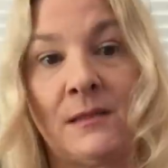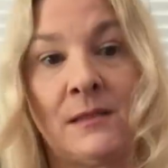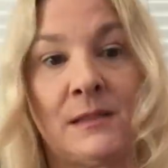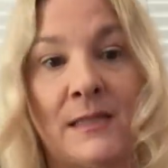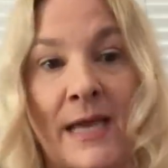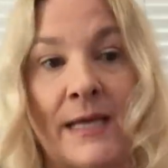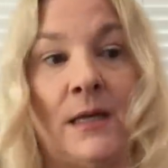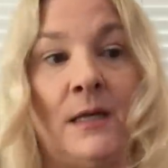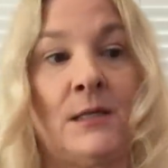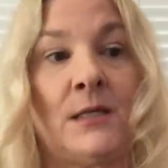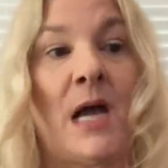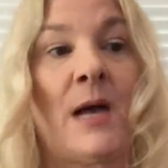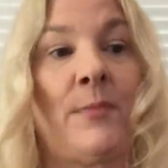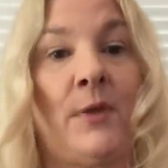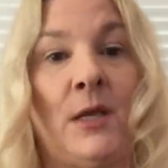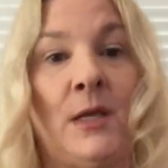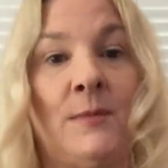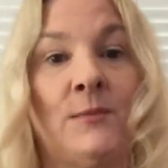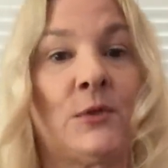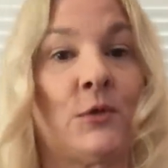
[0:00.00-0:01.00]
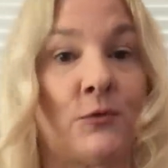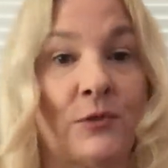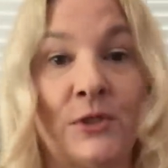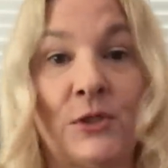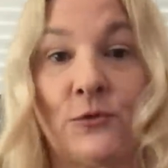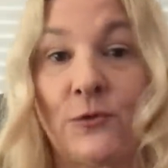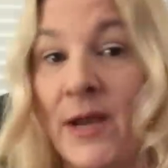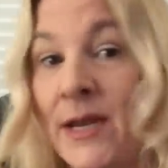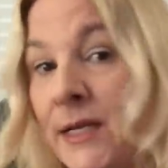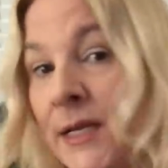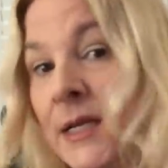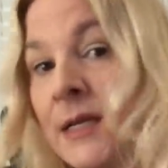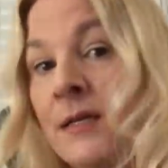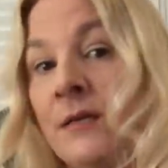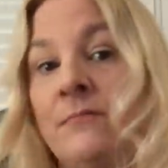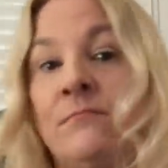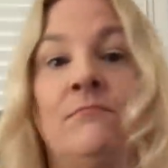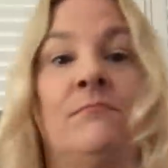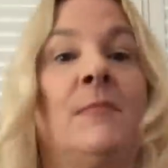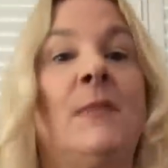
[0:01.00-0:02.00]
that sat on top of him to restrain
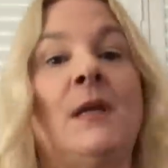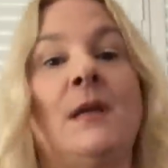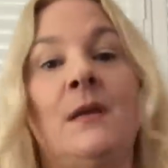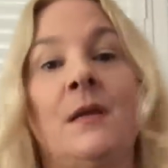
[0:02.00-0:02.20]
him.